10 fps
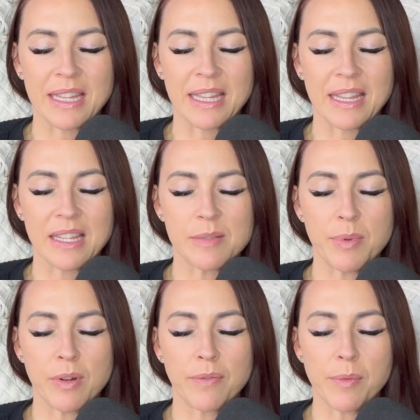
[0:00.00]
This
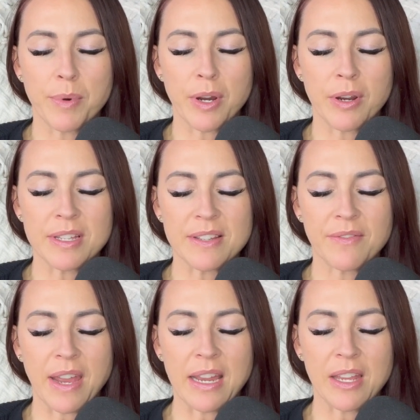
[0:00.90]
beautiful bird is
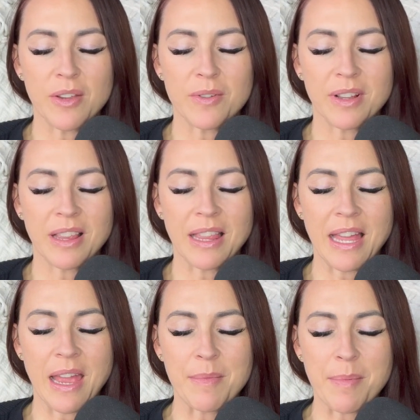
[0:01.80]
inviting you to
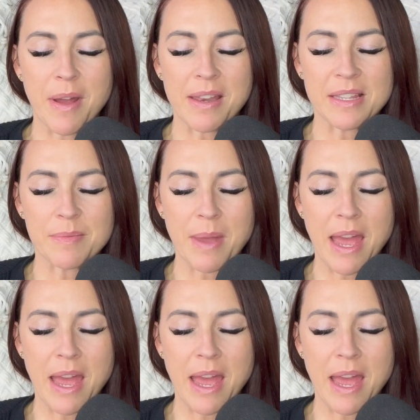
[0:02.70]
climb upon its back.